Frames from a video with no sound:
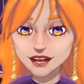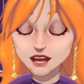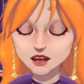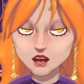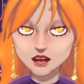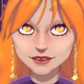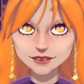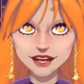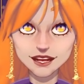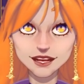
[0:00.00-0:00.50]

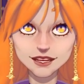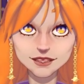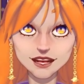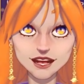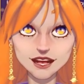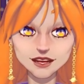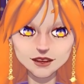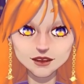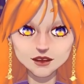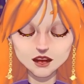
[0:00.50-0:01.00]
But then
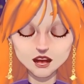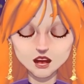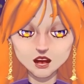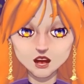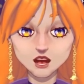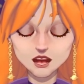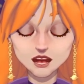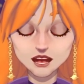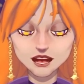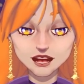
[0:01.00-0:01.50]
again,
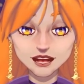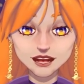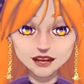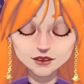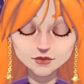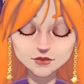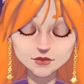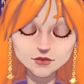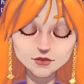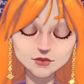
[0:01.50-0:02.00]
why
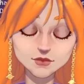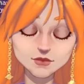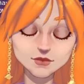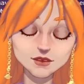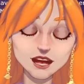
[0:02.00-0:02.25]
would you